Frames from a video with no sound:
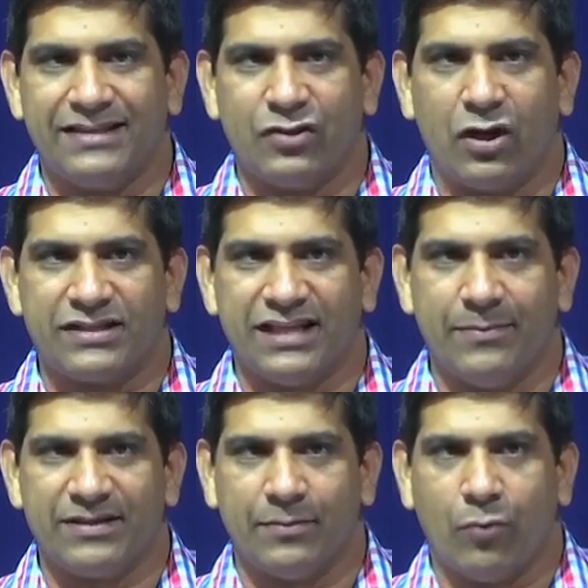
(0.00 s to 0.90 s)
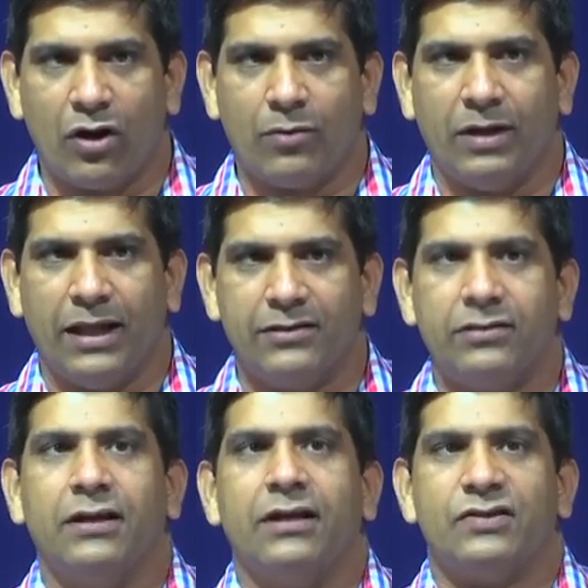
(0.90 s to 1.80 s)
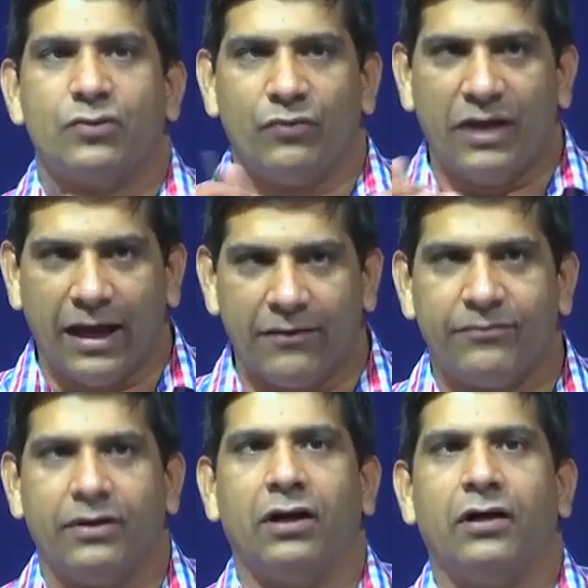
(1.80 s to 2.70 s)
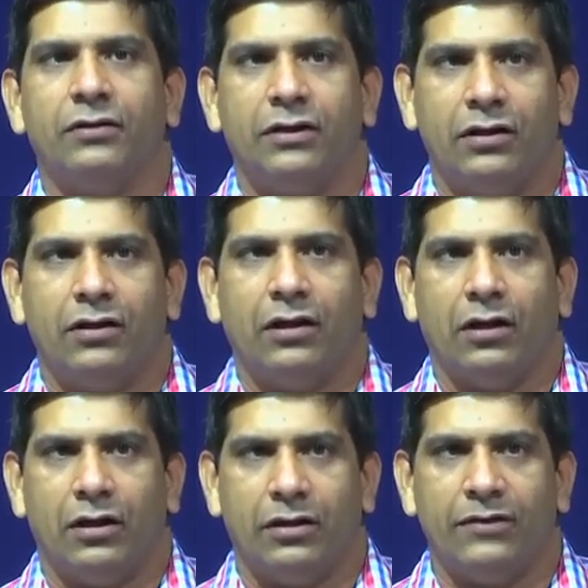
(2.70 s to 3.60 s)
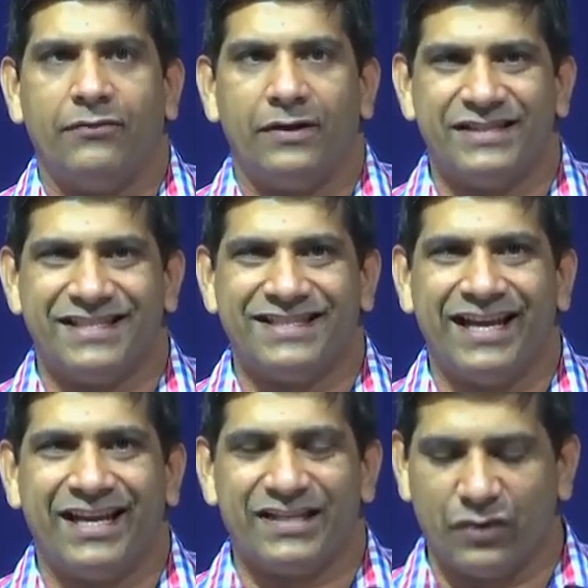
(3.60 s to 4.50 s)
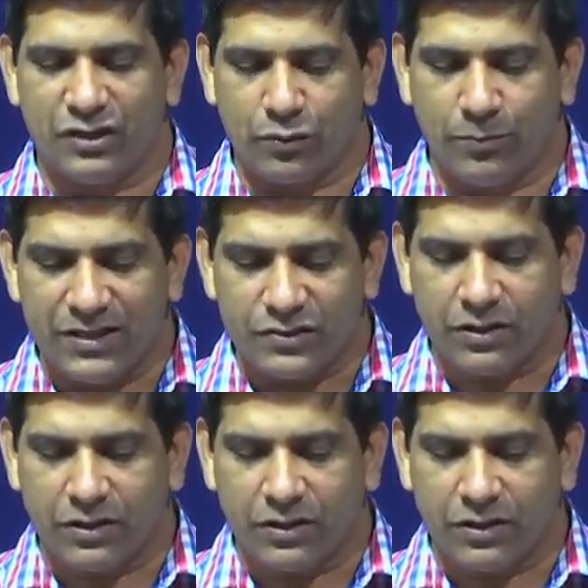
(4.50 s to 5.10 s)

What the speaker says: is not same as the bottom length. So we have differences there as well. So based